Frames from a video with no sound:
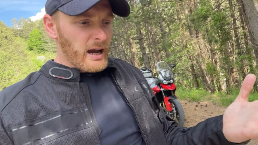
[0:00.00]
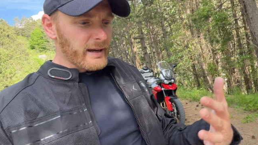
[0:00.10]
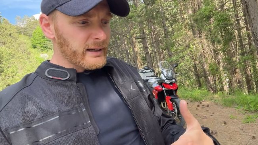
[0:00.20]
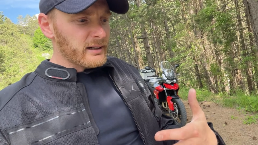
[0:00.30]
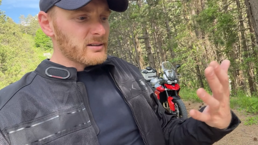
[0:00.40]
I
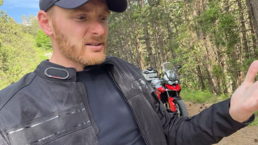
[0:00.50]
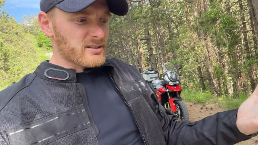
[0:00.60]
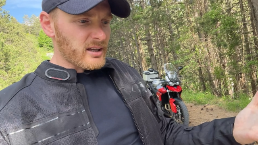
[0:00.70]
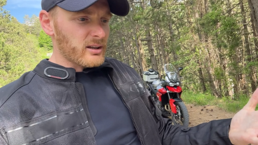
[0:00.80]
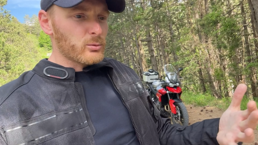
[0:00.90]
can
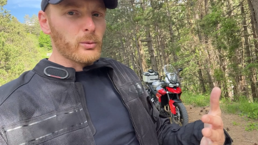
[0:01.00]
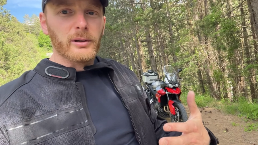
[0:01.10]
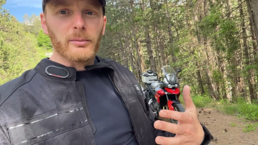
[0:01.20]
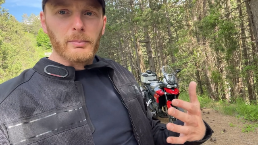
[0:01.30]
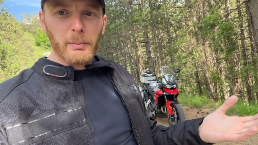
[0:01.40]
understand
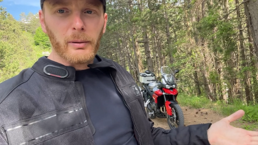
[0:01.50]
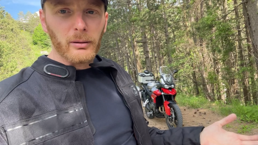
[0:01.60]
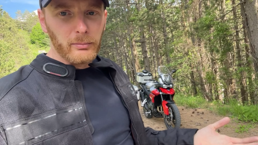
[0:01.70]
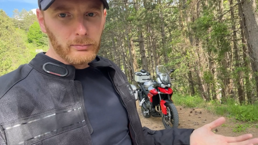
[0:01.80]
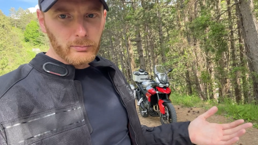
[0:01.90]
when
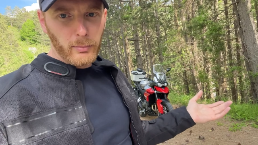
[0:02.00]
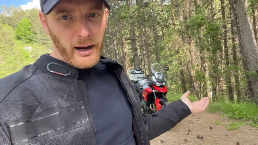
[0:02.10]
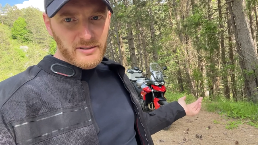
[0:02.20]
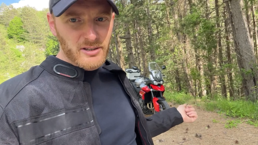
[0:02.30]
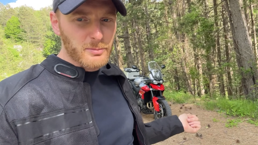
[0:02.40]
people
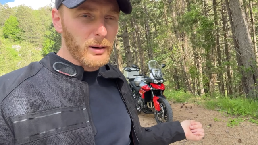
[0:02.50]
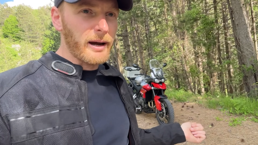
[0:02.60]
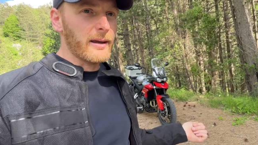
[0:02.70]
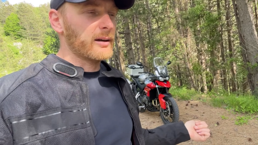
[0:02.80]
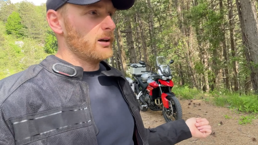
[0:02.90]
buy this
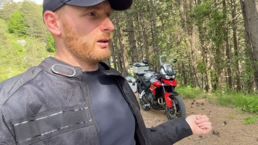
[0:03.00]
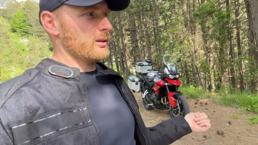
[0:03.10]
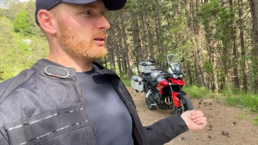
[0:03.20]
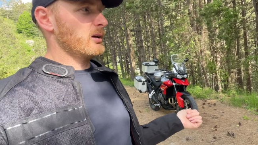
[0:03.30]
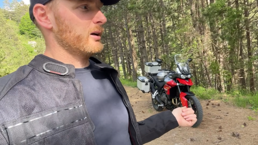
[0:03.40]
bike
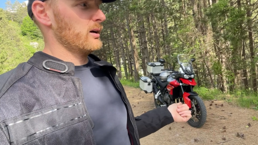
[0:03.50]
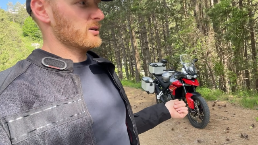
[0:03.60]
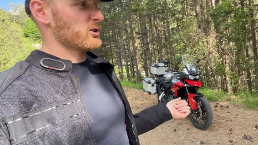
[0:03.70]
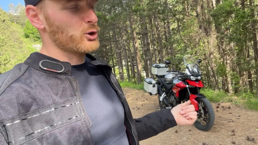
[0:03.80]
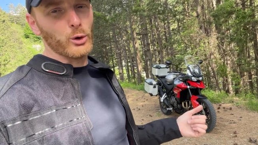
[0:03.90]
and
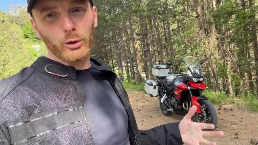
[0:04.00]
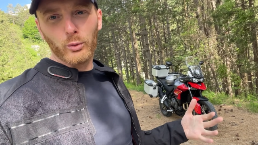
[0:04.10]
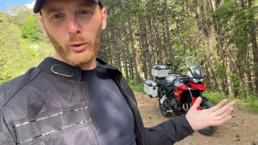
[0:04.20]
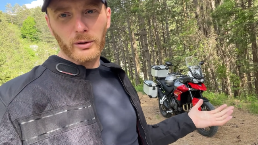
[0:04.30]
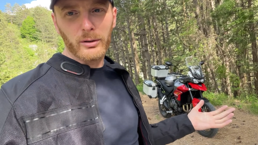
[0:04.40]
they don't
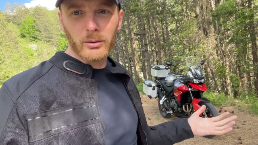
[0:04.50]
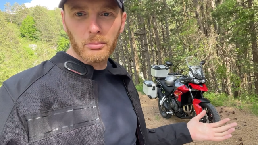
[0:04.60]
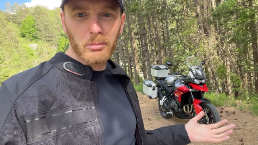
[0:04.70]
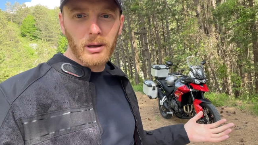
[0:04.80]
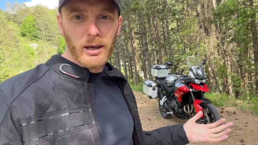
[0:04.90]
want
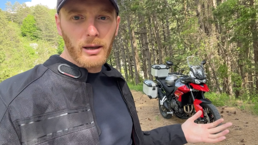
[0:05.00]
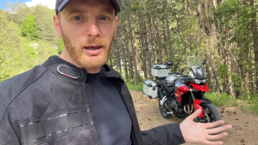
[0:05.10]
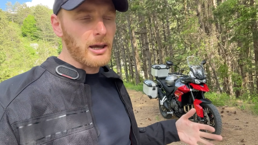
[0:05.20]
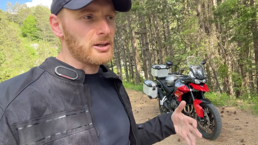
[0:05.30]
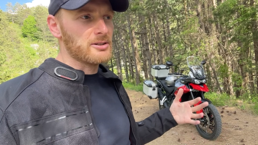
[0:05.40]

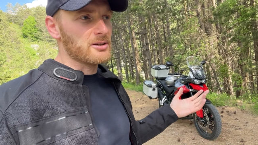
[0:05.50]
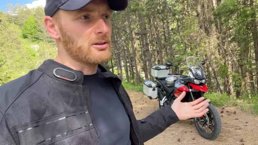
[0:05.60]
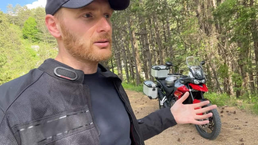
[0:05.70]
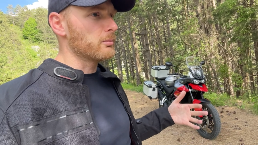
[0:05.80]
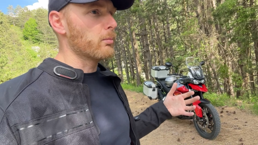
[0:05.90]

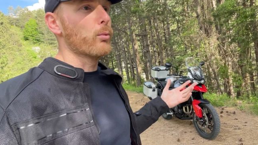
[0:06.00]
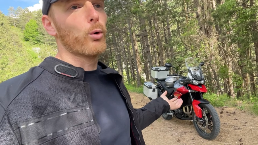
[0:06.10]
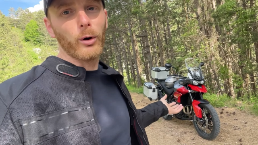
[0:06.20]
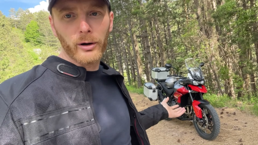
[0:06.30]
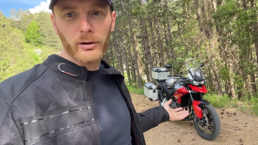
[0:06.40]
anything
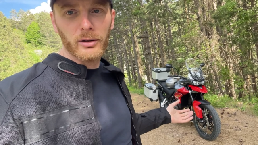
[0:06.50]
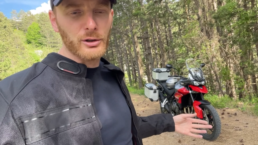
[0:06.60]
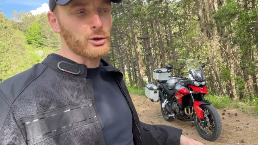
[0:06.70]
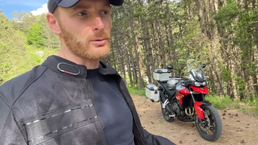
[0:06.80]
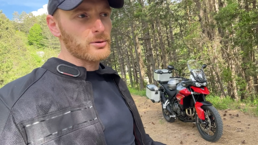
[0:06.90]
more in
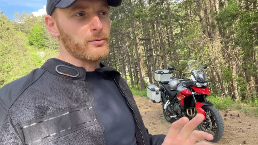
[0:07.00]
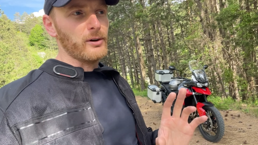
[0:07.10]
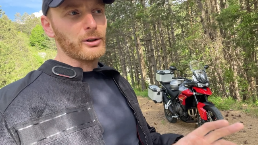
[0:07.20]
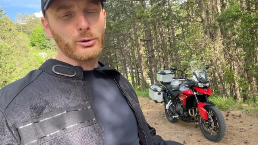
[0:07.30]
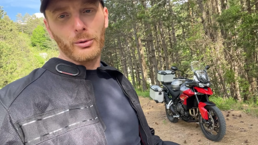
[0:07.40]
terms of
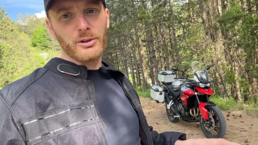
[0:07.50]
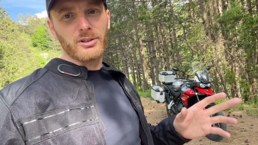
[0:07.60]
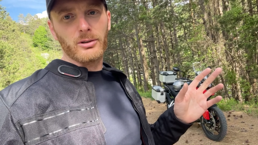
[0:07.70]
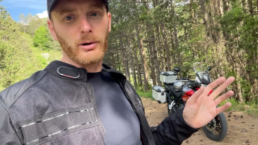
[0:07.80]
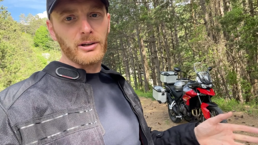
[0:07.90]
electronics
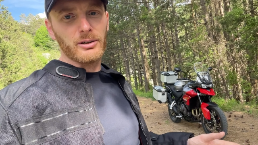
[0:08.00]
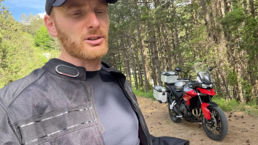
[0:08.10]
and riding